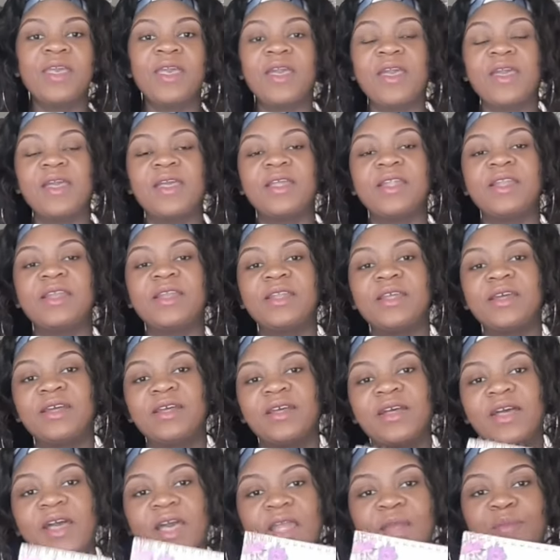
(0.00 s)
and
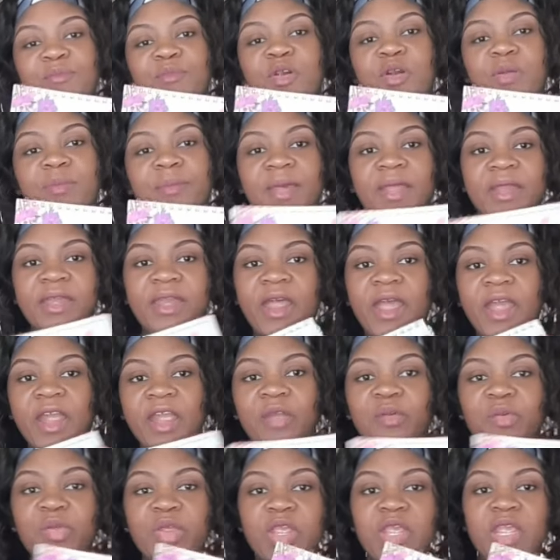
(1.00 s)
I brought my
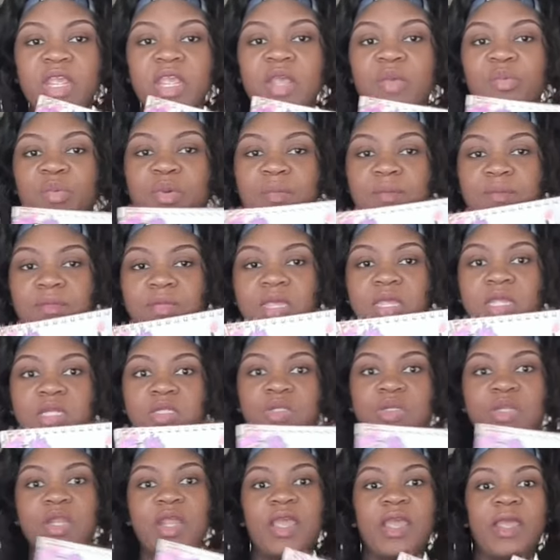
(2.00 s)
diary with me
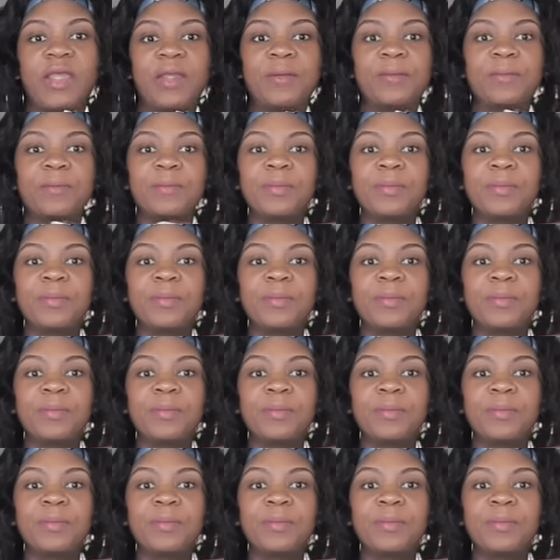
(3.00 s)
today.